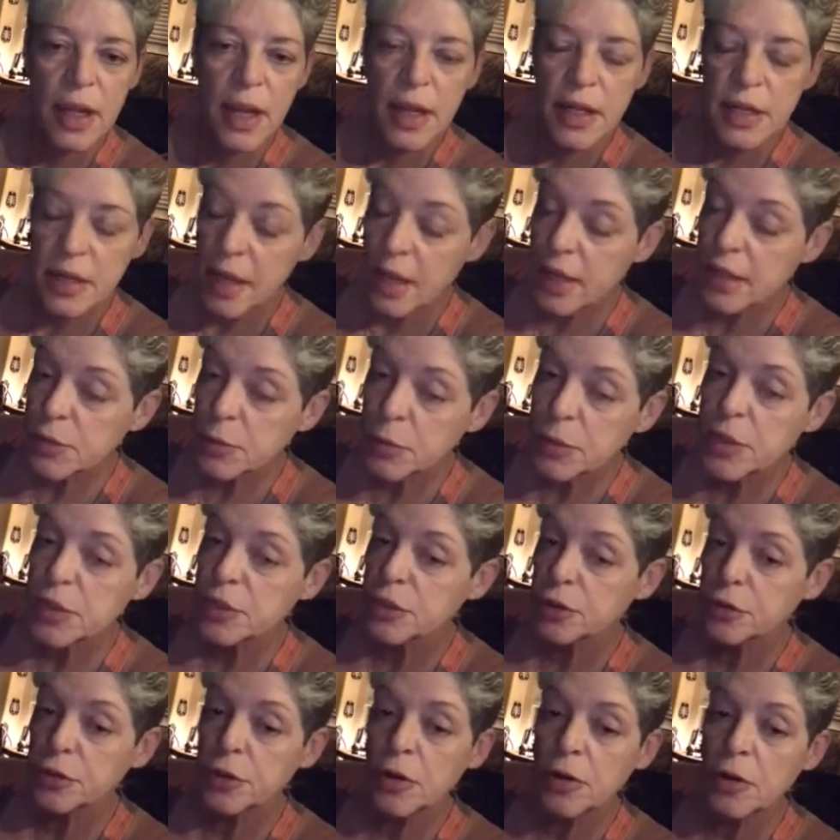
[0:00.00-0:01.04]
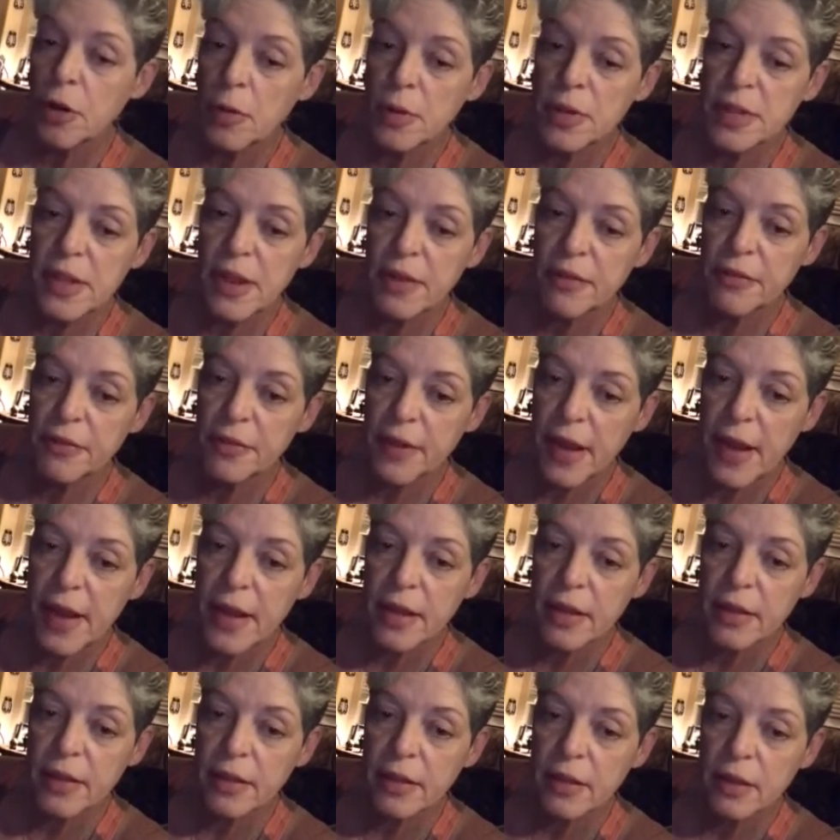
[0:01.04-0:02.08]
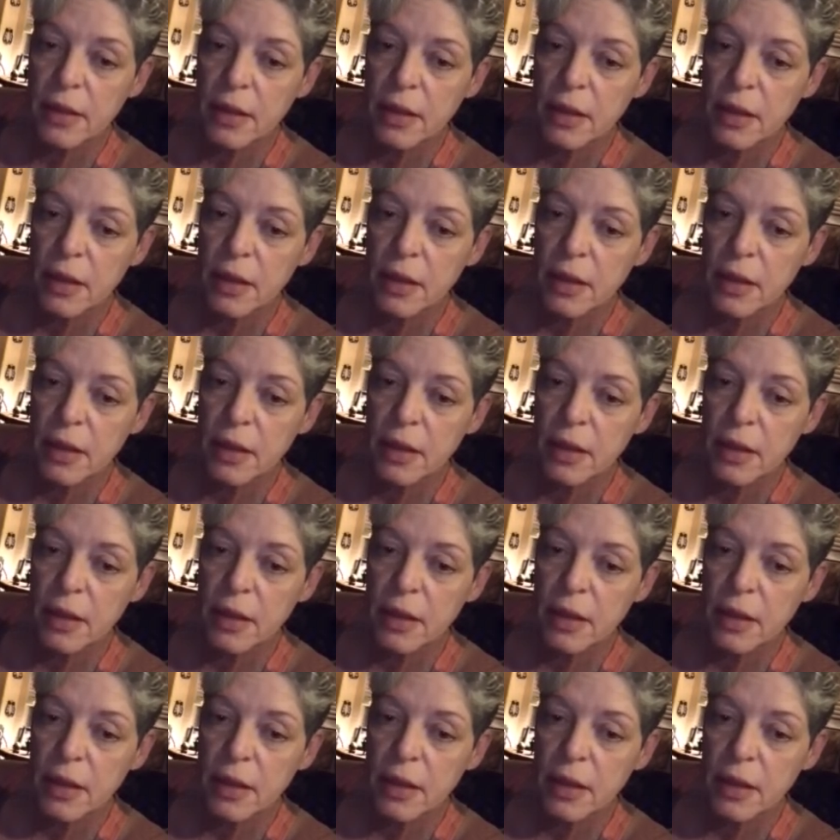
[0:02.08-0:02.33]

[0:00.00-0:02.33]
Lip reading: And yes, we sure don't always have faith.